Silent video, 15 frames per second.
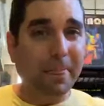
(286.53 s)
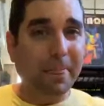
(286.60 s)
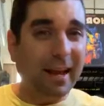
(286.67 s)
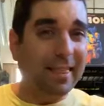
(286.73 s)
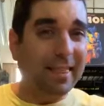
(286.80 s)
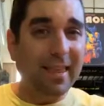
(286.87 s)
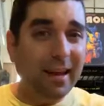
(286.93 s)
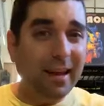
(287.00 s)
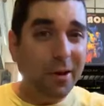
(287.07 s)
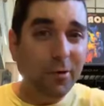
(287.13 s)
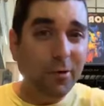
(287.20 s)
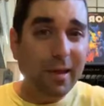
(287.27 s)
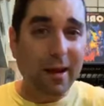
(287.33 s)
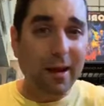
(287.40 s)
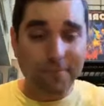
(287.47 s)
I think I
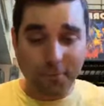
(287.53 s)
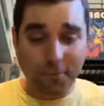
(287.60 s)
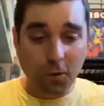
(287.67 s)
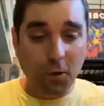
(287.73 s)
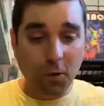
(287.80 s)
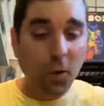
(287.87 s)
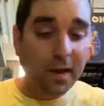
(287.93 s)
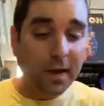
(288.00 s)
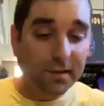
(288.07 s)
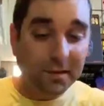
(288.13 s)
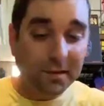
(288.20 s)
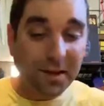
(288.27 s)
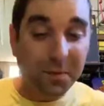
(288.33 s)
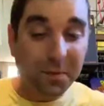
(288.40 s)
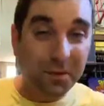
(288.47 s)
only have 4 coins in
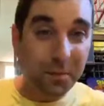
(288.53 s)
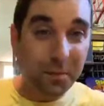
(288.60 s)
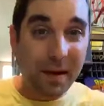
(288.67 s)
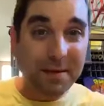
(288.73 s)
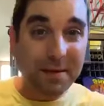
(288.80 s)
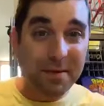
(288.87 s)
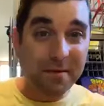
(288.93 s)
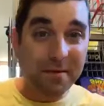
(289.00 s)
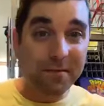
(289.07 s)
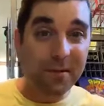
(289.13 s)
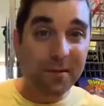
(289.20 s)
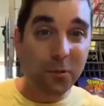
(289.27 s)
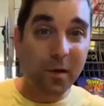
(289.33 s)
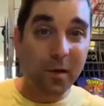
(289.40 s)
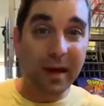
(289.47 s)
there, but there might be a
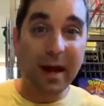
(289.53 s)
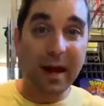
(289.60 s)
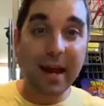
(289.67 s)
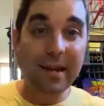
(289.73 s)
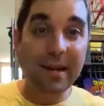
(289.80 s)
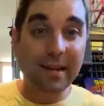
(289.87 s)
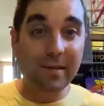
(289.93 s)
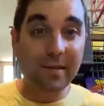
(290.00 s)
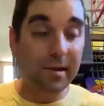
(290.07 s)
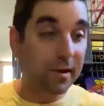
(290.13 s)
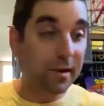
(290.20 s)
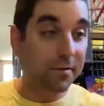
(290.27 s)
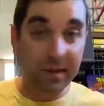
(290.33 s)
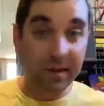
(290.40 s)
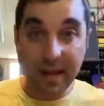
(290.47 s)
5th one hiding there, and
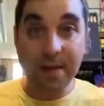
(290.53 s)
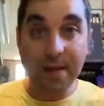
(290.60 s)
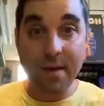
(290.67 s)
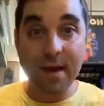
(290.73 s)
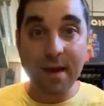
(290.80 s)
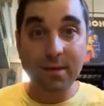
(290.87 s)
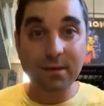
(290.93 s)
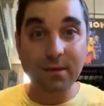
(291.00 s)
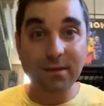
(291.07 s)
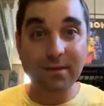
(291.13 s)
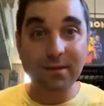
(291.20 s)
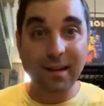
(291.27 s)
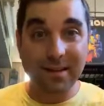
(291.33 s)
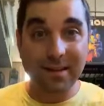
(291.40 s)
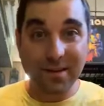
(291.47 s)
if the game
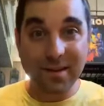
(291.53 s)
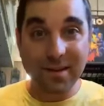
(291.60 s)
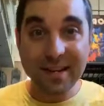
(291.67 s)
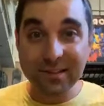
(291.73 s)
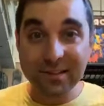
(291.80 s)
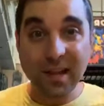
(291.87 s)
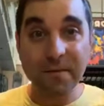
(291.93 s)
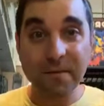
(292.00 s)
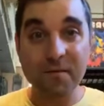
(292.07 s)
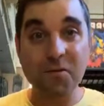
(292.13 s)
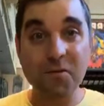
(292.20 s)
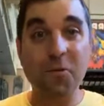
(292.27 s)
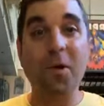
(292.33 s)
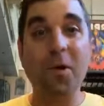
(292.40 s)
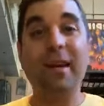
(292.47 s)
ends and there is that
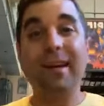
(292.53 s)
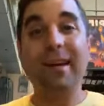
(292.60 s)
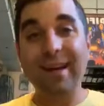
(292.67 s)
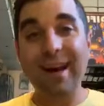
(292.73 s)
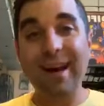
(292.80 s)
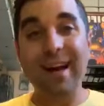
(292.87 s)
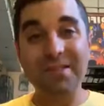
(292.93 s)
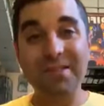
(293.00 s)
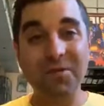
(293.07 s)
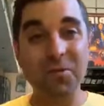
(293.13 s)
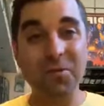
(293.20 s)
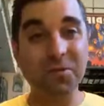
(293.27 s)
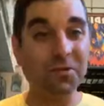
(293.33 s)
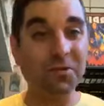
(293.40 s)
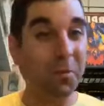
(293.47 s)
5th one, I
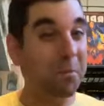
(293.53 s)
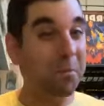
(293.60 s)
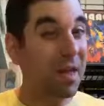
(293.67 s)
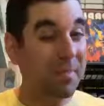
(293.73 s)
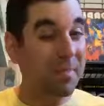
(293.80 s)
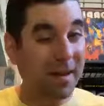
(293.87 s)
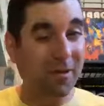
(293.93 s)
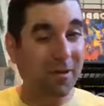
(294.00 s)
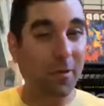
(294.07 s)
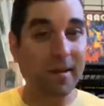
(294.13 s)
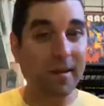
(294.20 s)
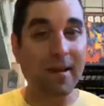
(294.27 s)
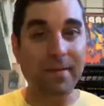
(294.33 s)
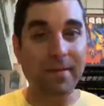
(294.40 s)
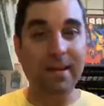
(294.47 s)
lose, so maybe I don't want
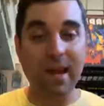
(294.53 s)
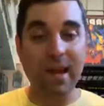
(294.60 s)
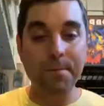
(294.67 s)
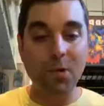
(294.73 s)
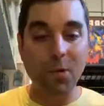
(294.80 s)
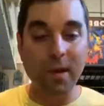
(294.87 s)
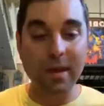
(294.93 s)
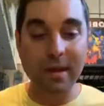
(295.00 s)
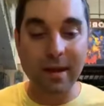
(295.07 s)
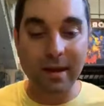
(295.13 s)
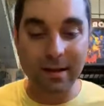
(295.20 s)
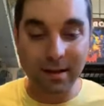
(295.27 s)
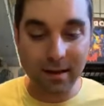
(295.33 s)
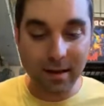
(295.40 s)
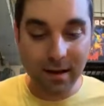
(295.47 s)
to end the game quite
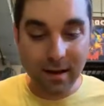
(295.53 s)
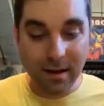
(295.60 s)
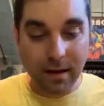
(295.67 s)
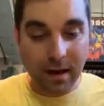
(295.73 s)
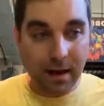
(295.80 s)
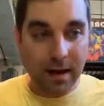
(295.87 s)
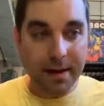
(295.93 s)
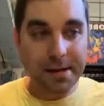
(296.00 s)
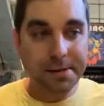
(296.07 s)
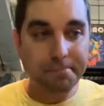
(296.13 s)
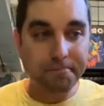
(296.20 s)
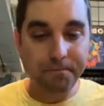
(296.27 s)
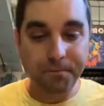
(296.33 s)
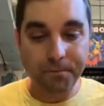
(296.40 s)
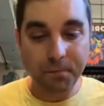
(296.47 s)
yet.
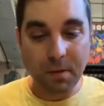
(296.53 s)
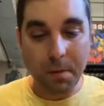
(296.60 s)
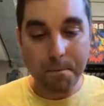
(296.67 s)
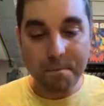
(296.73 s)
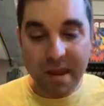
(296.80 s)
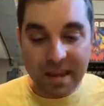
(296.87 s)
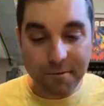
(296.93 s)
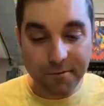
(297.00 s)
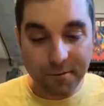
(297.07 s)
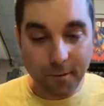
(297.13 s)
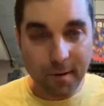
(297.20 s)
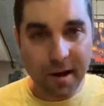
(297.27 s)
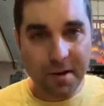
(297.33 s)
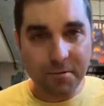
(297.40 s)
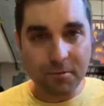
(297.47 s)
Made
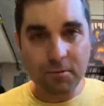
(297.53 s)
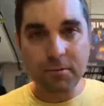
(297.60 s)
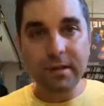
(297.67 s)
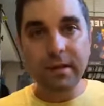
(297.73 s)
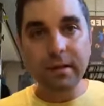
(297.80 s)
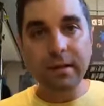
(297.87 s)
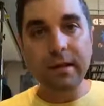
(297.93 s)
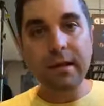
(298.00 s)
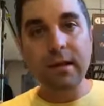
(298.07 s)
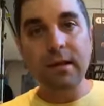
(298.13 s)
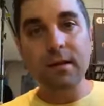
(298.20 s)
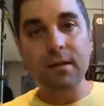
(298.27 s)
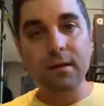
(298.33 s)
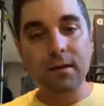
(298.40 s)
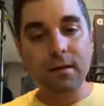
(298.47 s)
for a
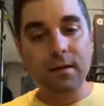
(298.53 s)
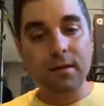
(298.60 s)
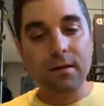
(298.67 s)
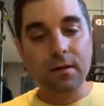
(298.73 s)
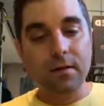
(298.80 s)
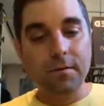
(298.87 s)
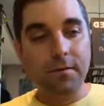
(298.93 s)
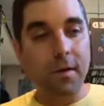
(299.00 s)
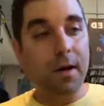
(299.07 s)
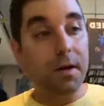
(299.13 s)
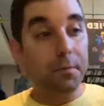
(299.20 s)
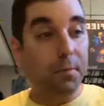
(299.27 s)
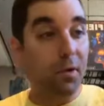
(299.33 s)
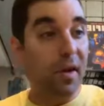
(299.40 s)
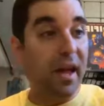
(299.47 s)
really
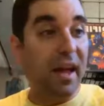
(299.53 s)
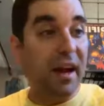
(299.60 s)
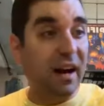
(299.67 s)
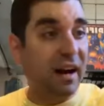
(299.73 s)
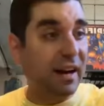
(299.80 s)
fun play.